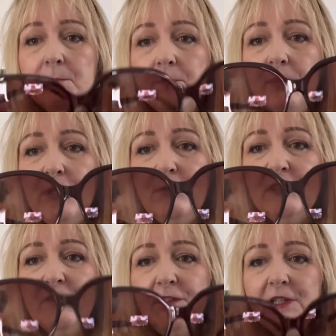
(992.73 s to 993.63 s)

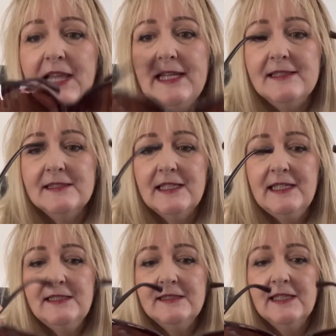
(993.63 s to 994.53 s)
beautiful
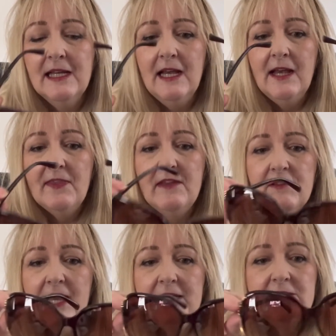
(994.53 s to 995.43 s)
lenses. They've
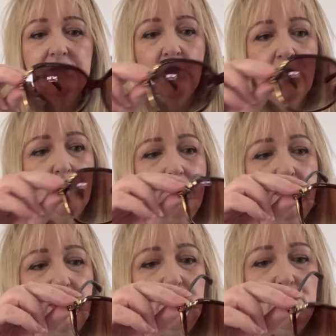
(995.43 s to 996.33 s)
kind of got a
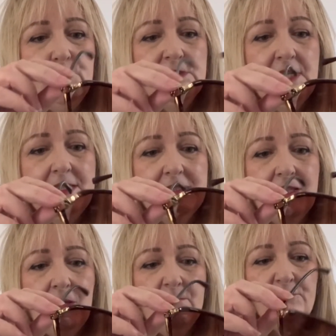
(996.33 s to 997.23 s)
blue tint to
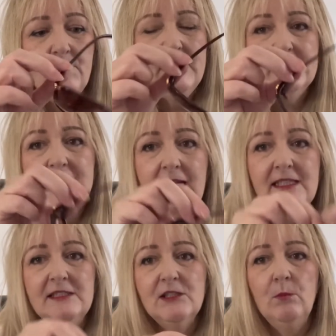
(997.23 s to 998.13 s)
them from inside.
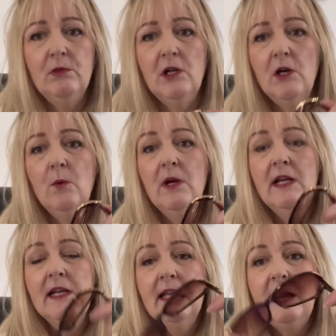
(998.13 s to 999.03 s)
I don't know
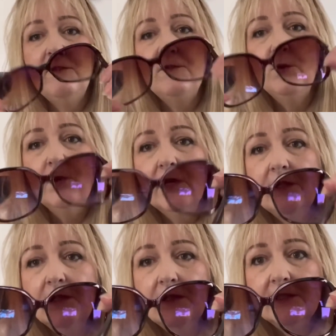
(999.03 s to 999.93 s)
if you
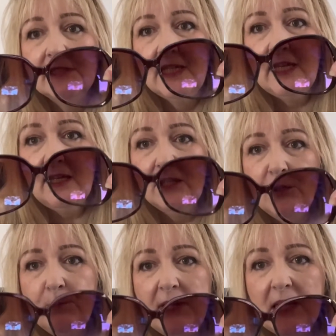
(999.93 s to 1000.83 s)
can see. Can
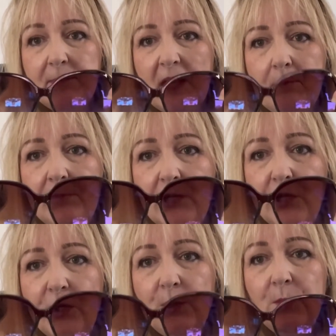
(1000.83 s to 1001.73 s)
you pick up that
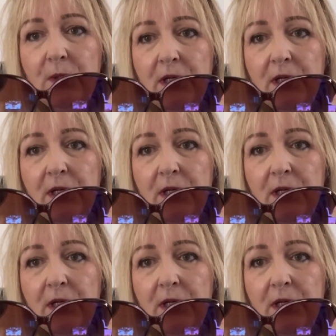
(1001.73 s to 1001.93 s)
blue?